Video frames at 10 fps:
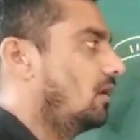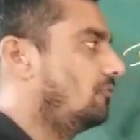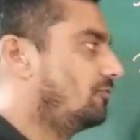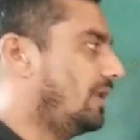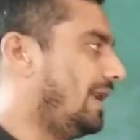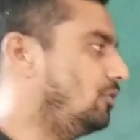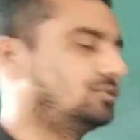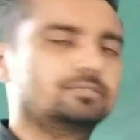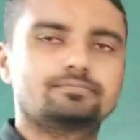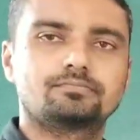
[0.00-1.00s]
after
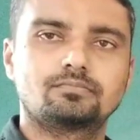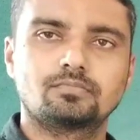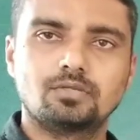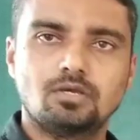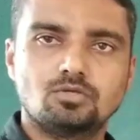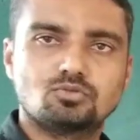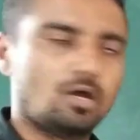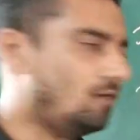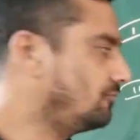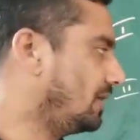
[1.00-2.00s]
halogen. So
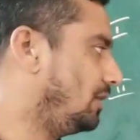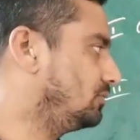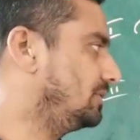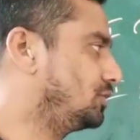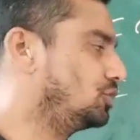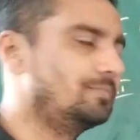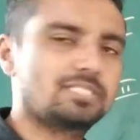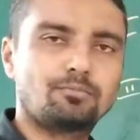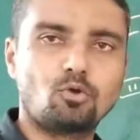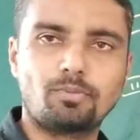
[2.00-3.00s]
after halogen there should be
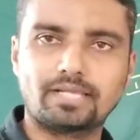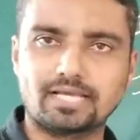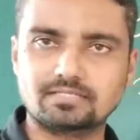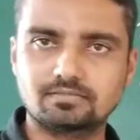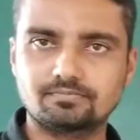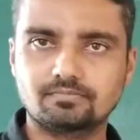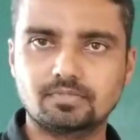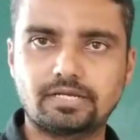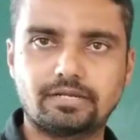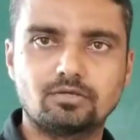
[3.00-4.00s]
some noble gas,
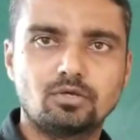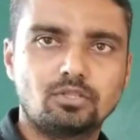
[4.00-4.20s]
right?